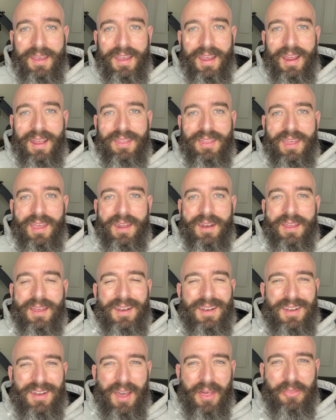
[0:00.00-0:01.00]
And then
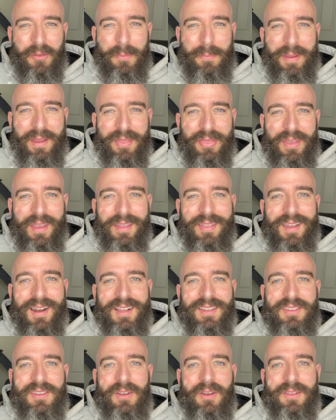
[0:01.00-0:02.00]
another big thing that I
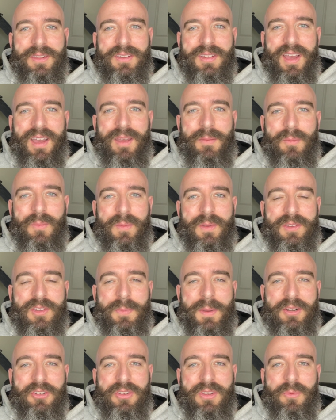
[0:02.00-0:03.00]
see all the time,
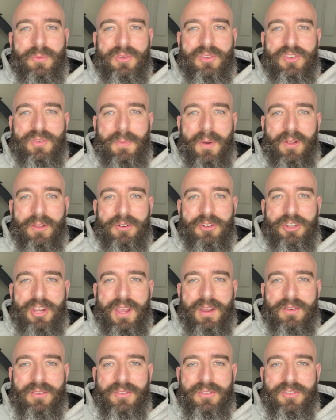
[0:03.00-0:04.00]
especially with smaller
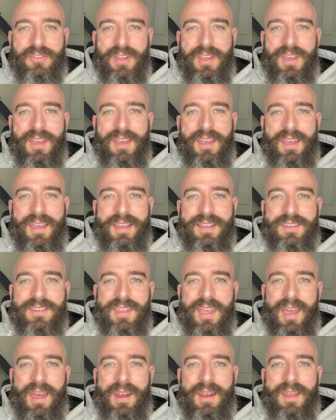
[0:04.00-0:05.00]
channels, is
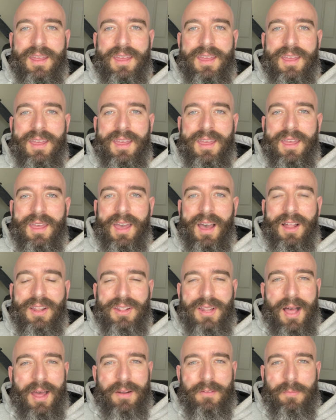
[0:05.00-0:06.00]
that a
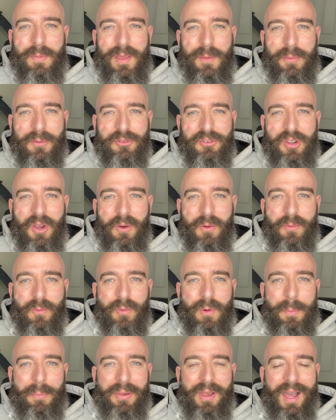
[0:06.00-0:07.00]
lot of people don't
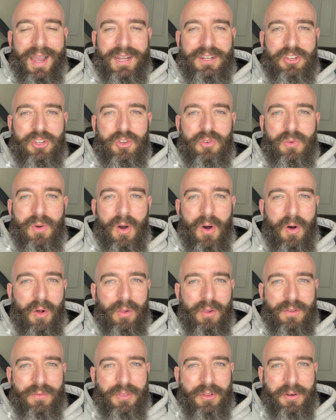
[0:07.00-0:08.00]
reply to
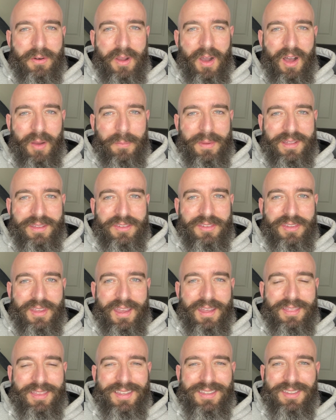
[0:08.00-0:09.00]
all of their comments.
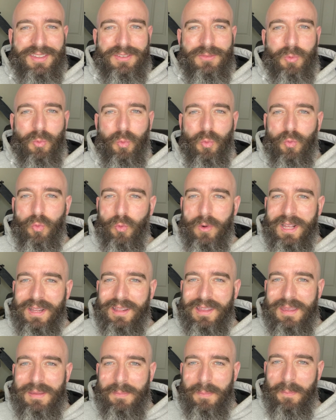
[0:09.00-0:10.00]
And this is
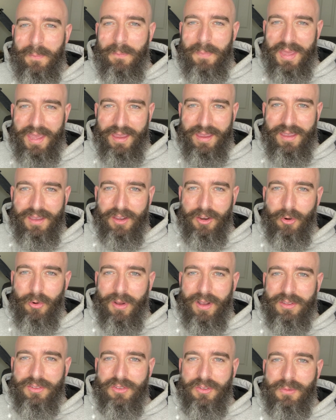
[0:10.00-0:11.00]
really big
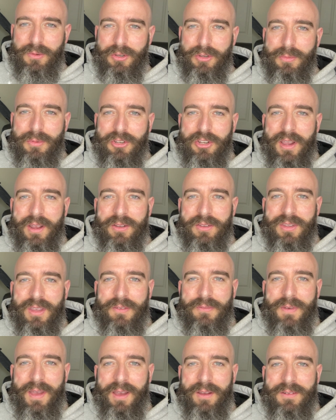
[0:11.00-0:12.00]
across YouTube channels, I
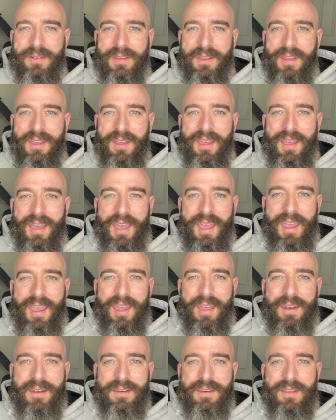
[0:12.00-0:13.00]
found.
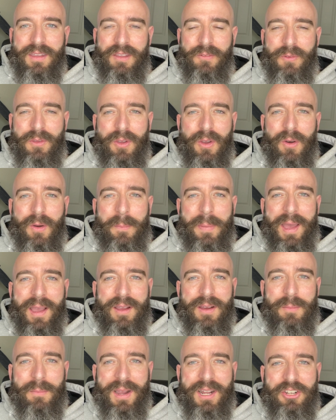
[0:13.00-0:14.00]
And if you go back
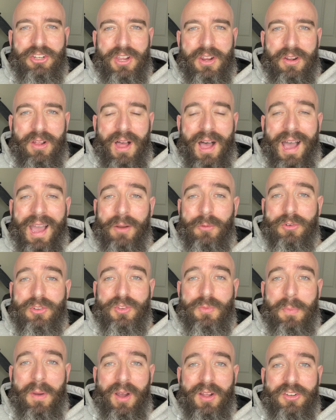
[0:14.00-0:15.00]
on my channel, I
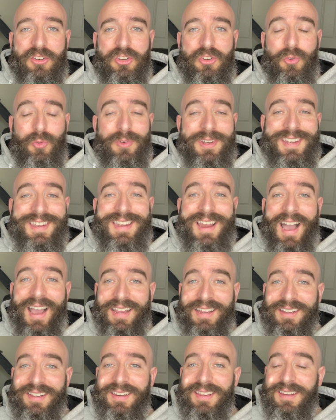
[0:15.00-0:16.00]
respond to
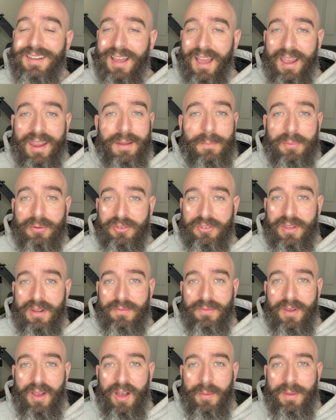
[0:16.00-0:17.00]
99%
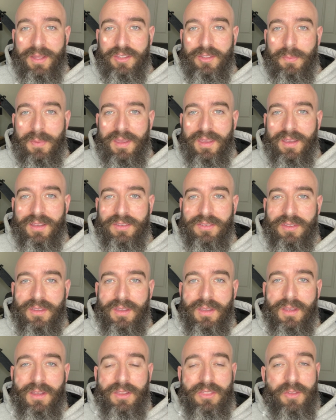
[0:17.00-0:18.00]
of comments, because
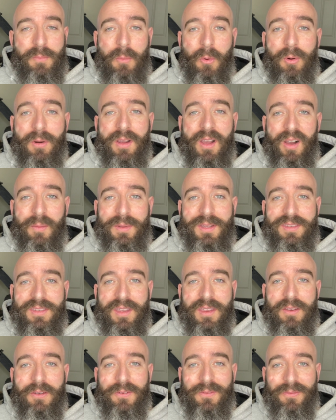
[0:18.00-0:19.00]
the more comments
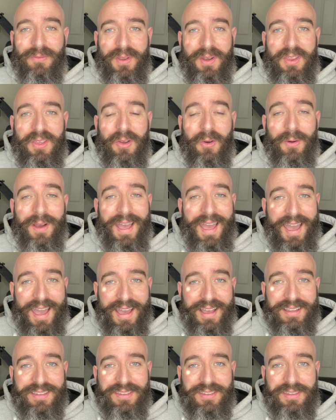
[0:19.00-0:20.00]
that your video
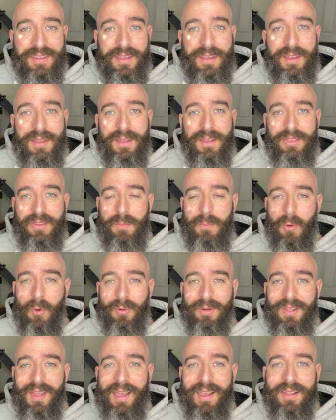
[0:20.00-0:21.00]
has, the
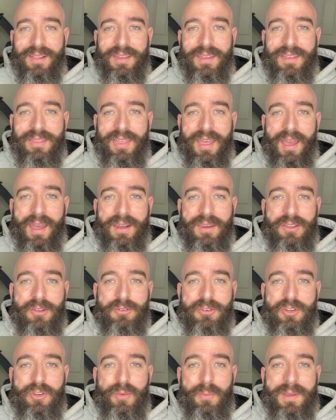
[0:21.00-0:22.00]
more likely that
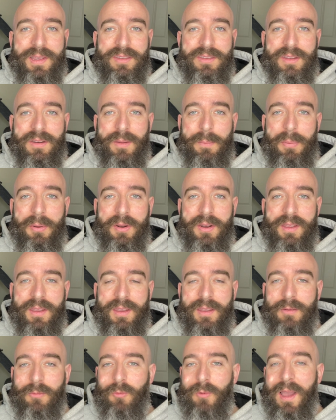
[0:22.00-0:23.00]
YouTube is going to put it
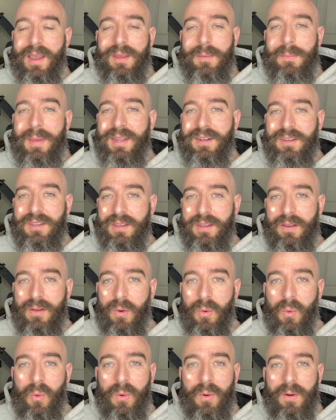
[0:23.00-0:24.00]
in recommended
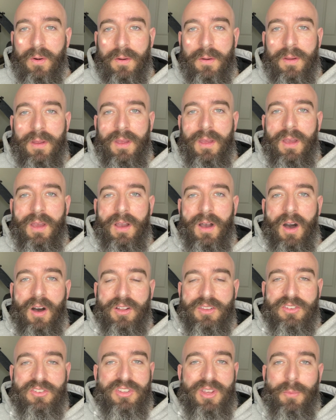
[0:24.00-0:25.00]
or
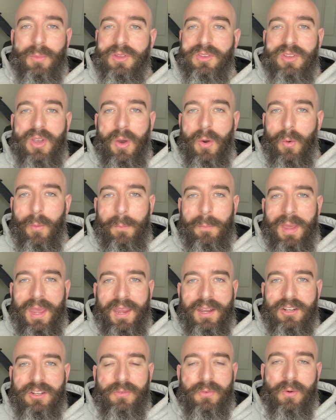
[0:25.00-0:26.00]
on someone's
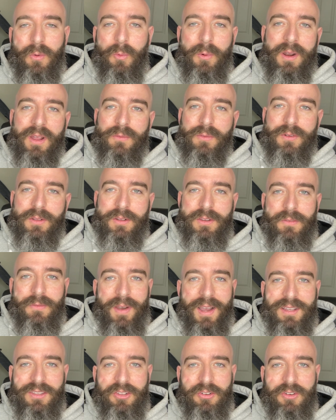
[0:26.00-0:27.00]
homepage for whatever
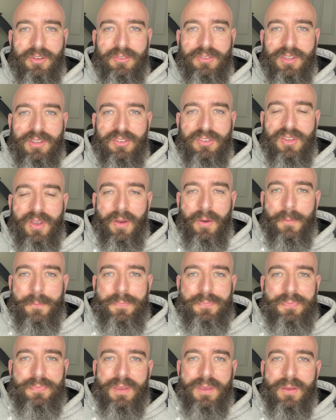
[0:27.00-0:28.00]
device they're using. So
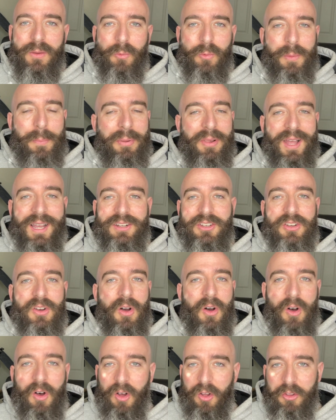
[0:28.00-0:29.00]
reply to
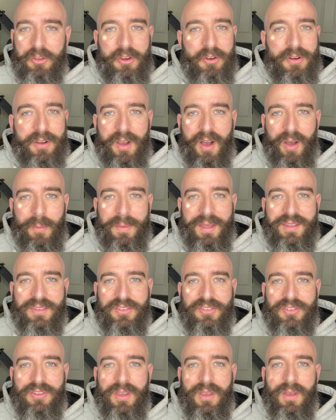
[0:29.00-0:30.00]
all your
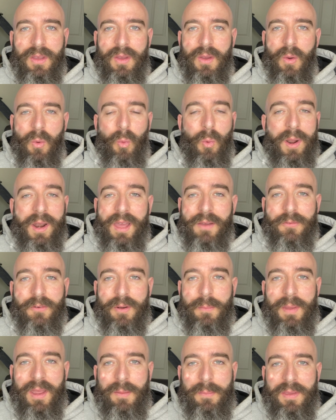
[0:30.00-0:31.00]
comments, whatever
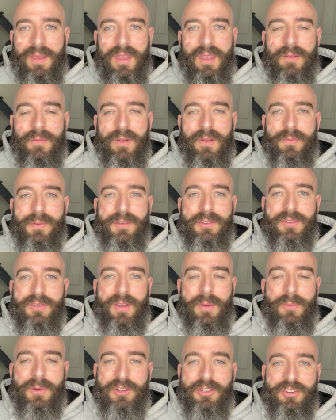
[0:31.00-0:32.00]
it may be, even if it's
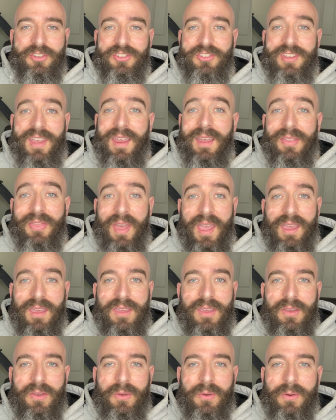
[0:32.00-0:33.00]
someone just saying
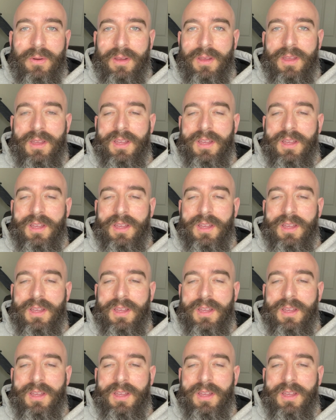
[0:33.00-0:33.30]
thank you.